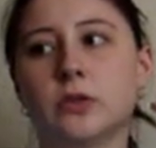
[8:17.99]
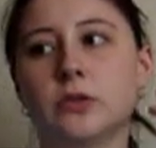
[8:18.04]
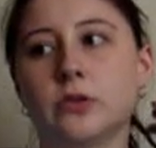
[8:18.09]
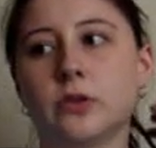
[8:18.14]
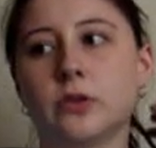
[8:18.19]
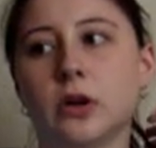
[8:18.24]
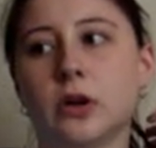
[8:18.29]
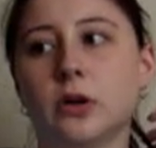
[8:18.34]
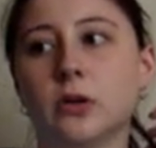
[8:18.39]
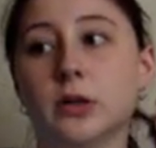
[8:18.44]

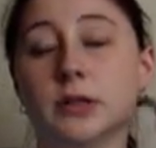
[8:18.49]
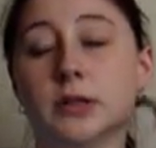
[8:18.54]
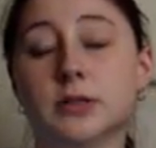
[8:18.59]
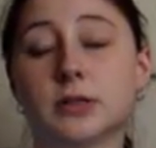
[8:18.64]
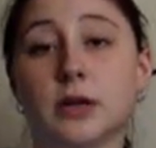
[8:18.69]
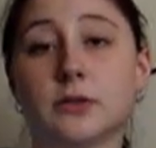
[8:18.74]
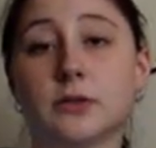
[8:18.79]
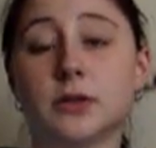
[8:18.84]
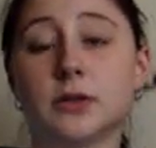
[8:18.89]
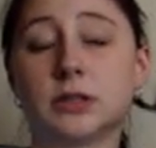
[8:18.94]
So
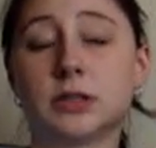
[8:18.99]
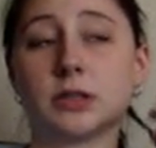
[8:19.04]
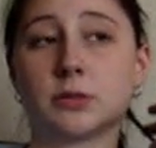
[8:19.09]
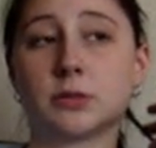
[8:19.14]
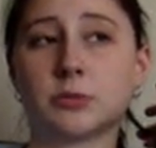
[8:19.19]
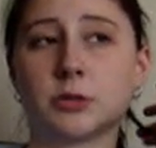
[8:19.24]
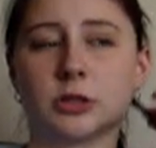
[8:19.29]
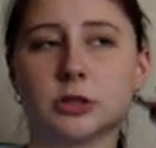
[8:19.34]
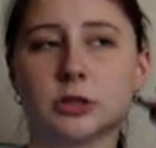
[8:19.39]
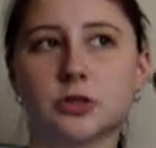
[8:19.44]
it's definitely
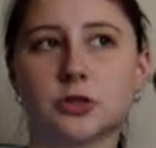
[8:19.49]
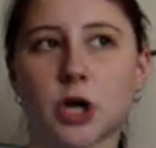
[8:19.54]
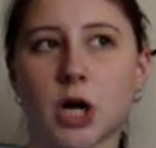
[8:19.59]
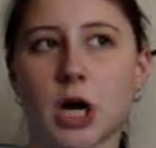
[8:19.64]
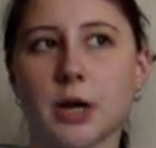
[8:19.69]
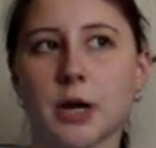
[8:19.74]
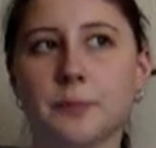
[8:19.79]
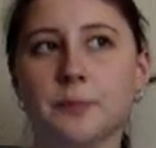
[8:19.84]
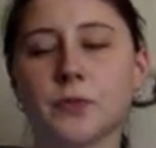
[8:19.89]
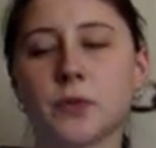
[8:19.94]
something to
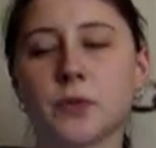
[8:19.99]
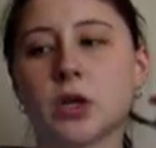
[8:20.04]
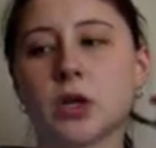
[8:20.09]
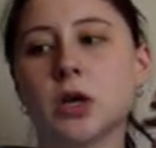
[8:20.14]
try.